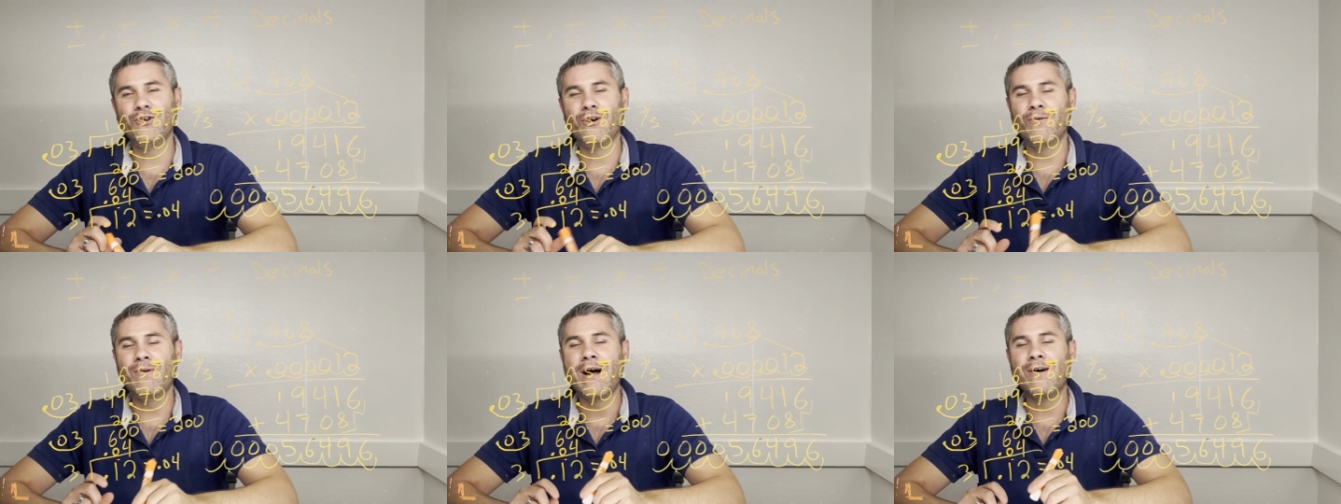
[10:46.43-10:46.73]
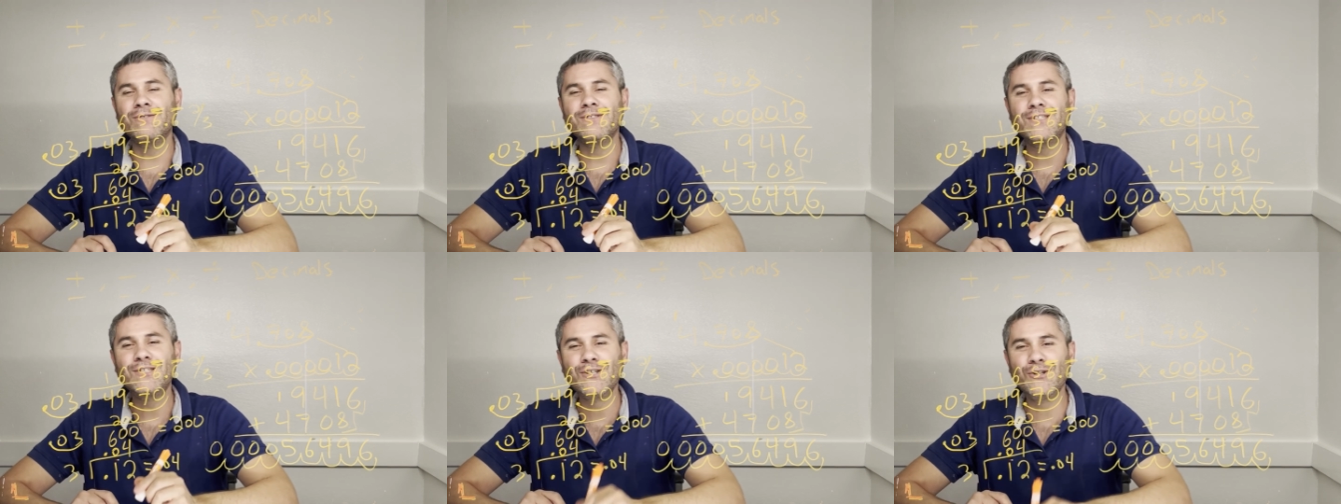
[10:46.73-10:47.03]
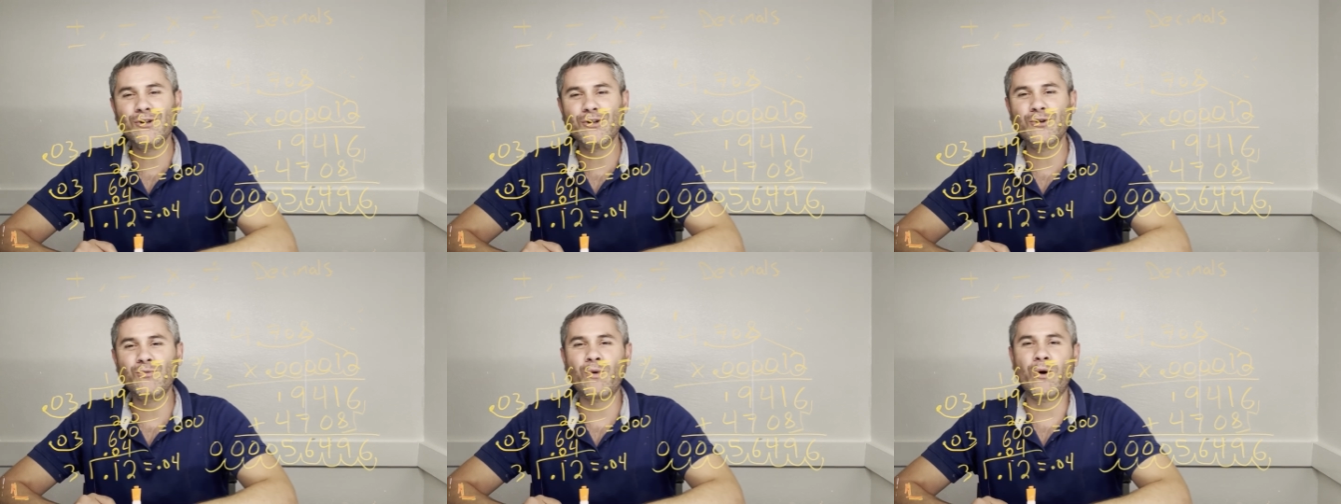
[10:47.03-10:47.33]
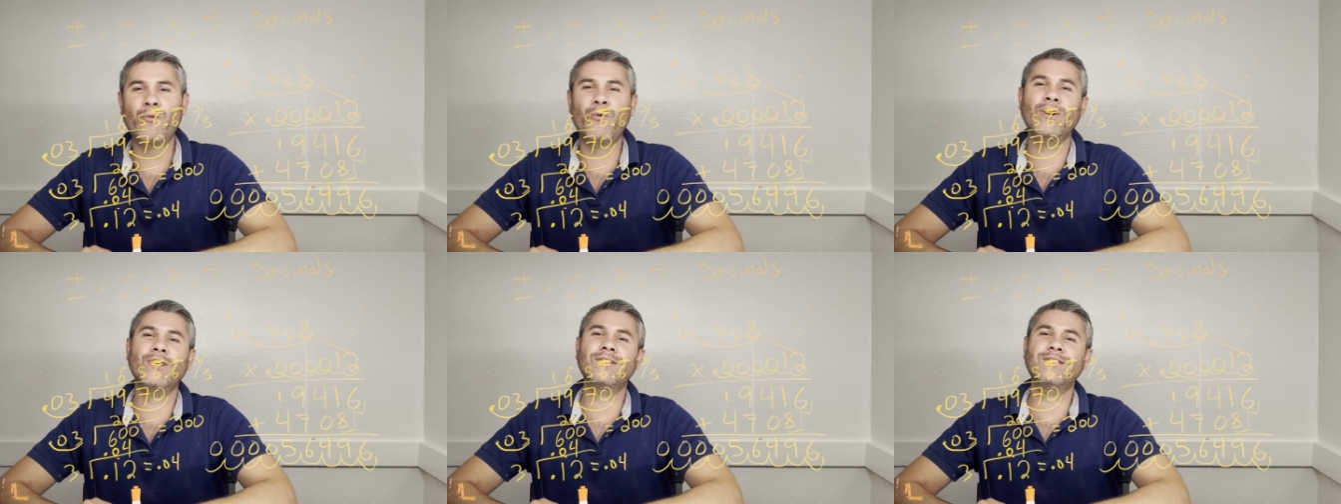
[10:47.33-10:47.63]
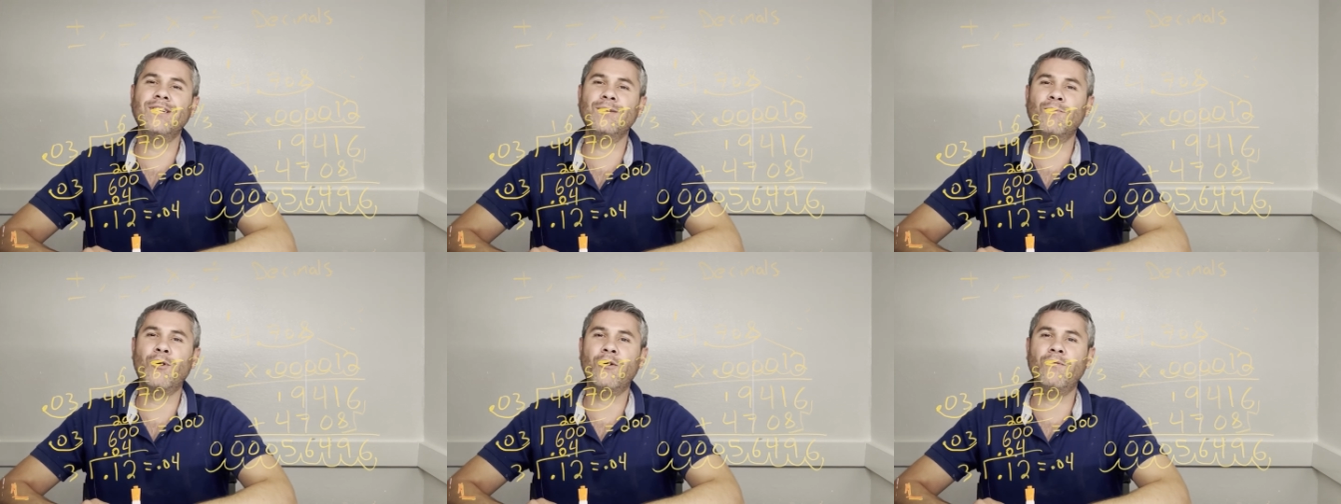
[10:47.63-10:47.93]
you around soon where we can
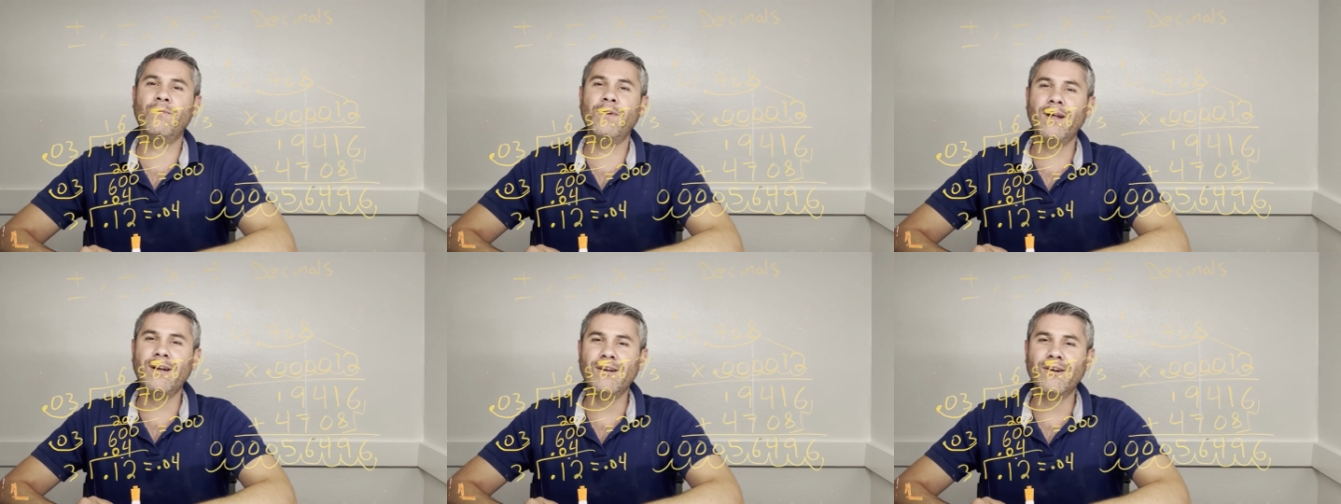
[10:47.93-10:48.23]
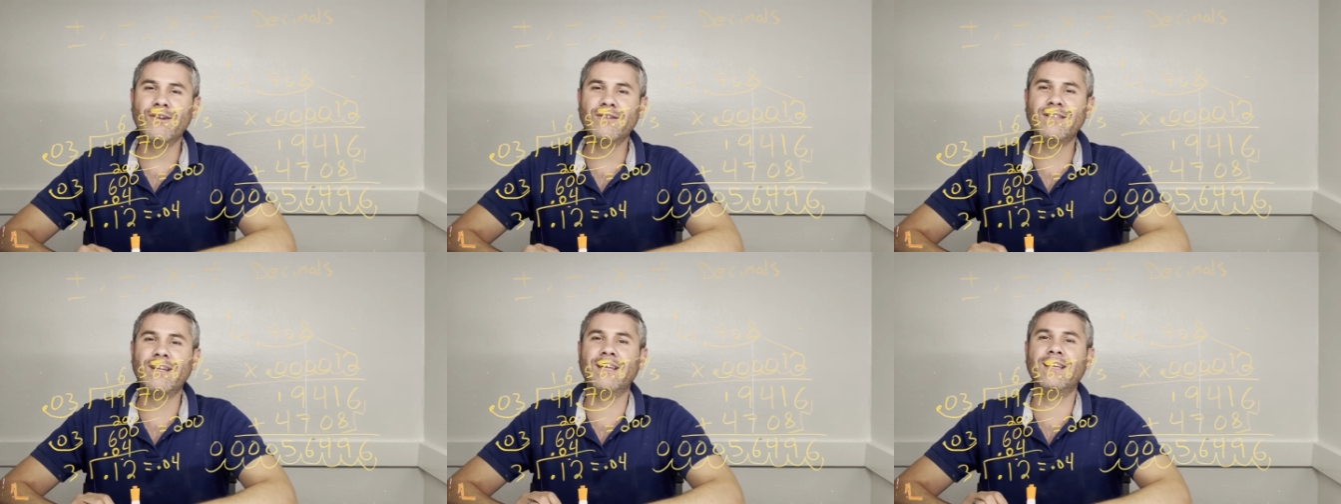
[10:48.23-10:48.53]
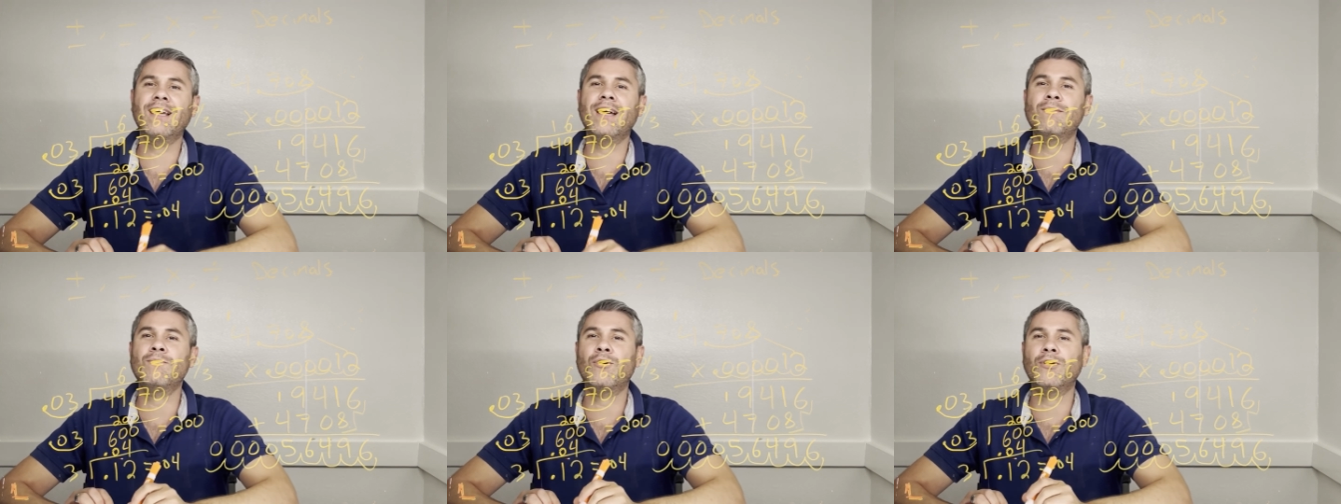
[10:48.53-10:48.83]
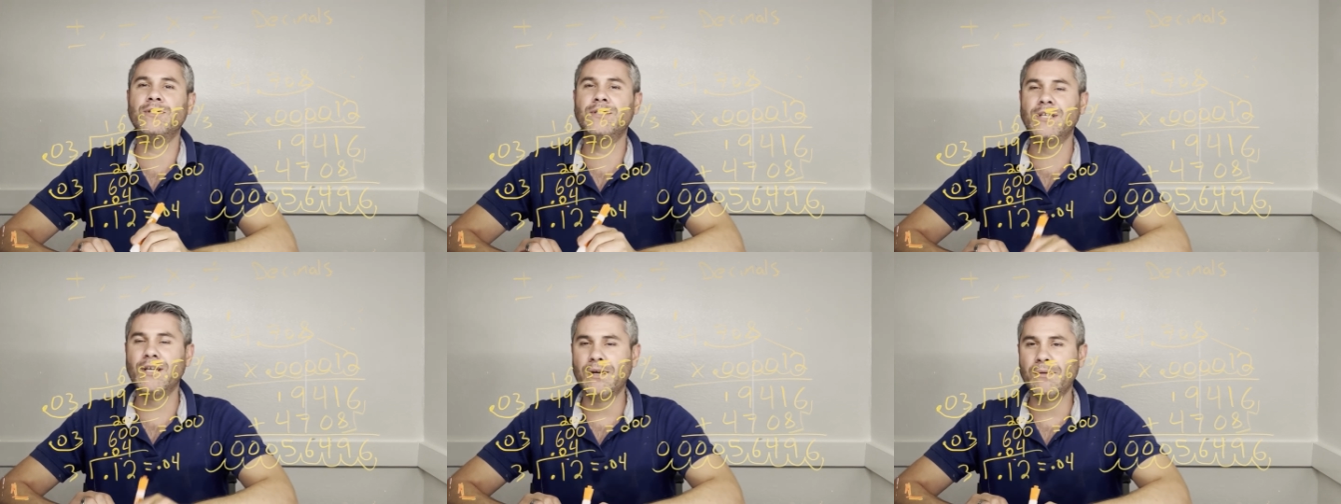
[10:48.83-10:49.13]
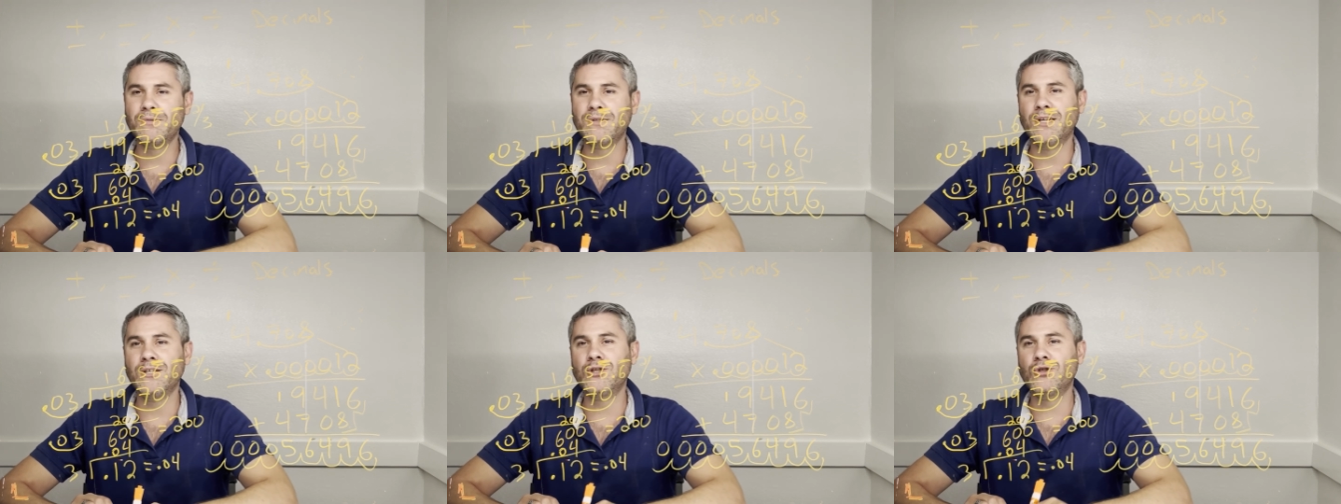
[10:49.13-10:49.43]
see more videos and get more
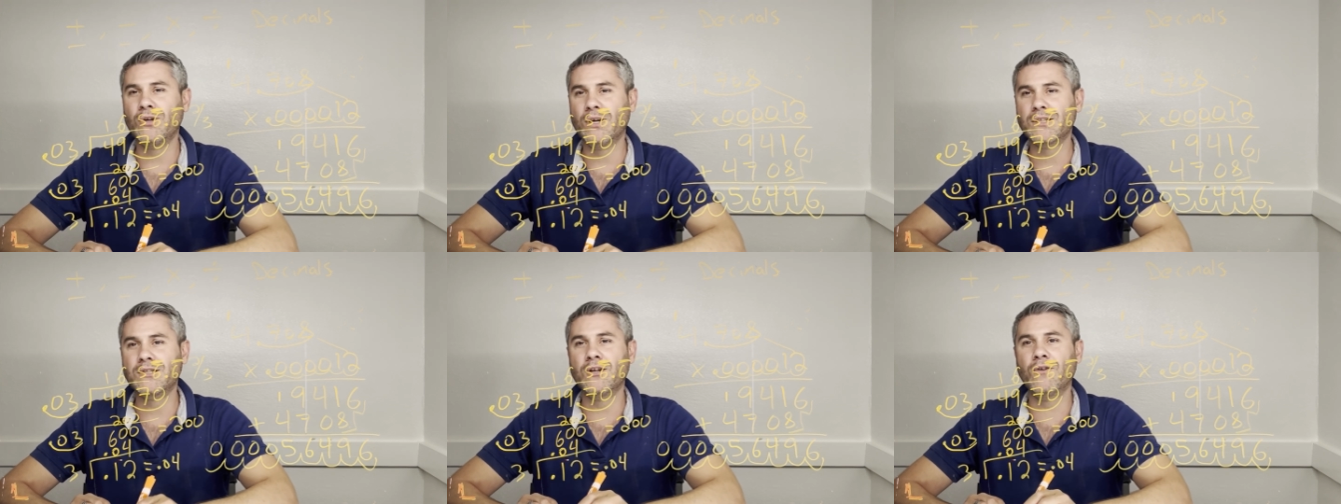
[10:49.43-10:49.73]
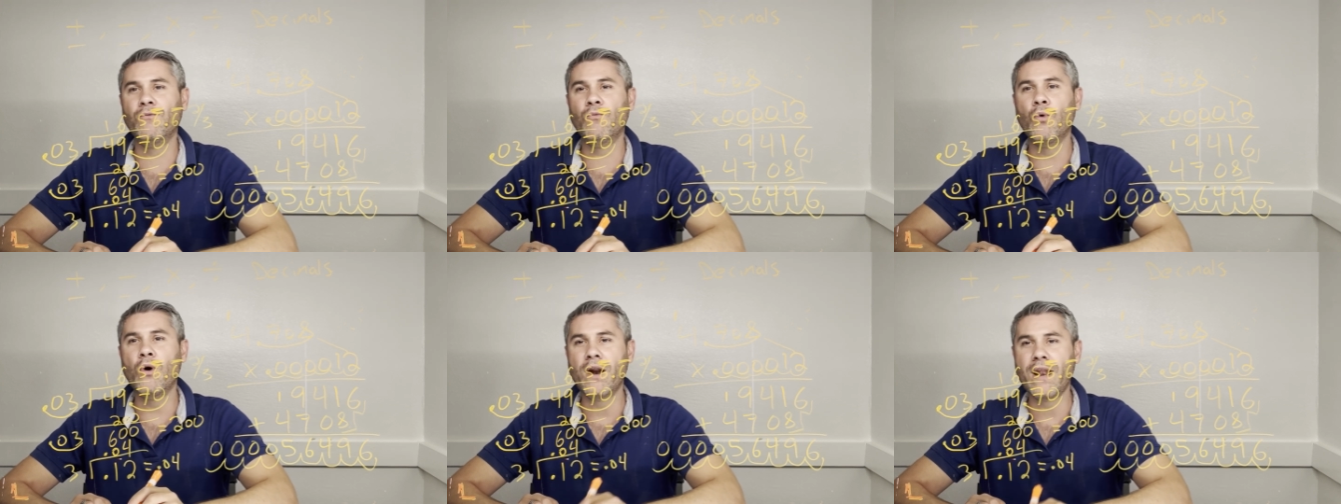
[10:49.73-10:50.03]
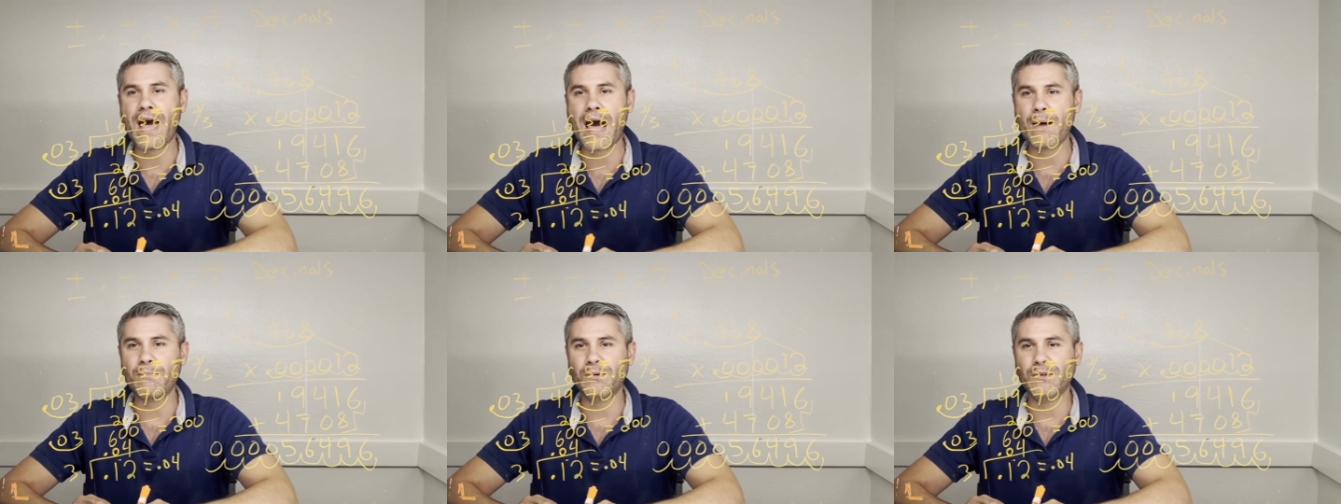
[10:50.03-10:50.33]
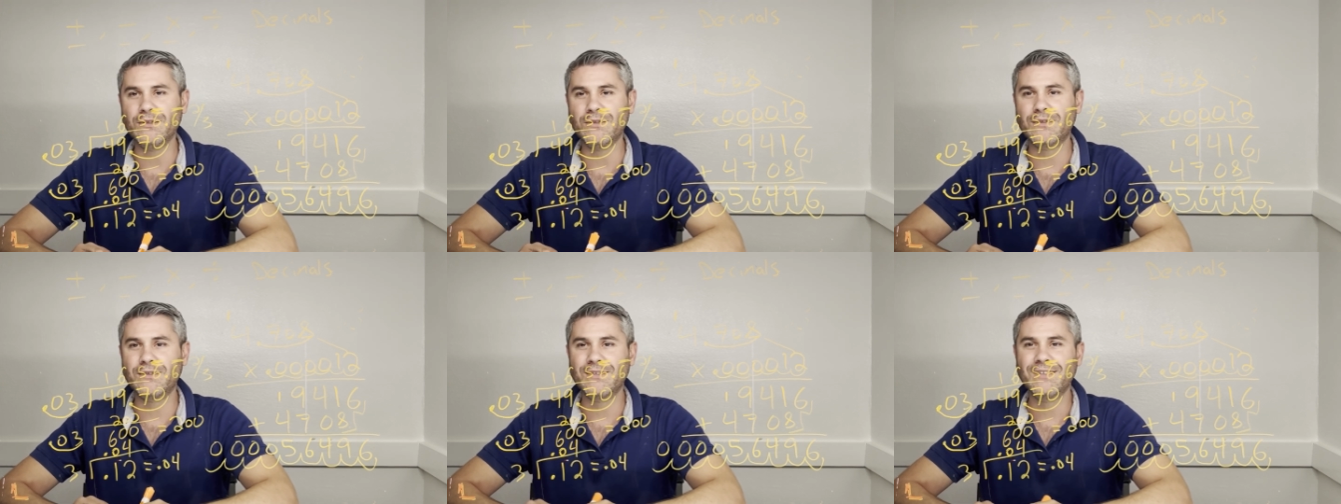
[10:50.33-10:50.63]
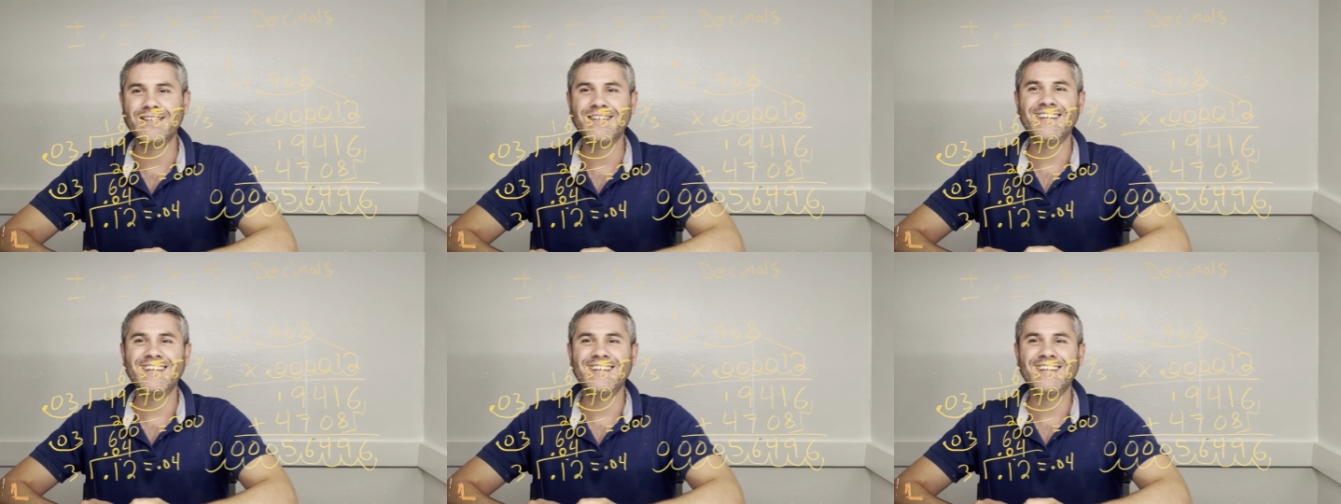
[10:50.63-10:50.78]
tips and tricks of what happens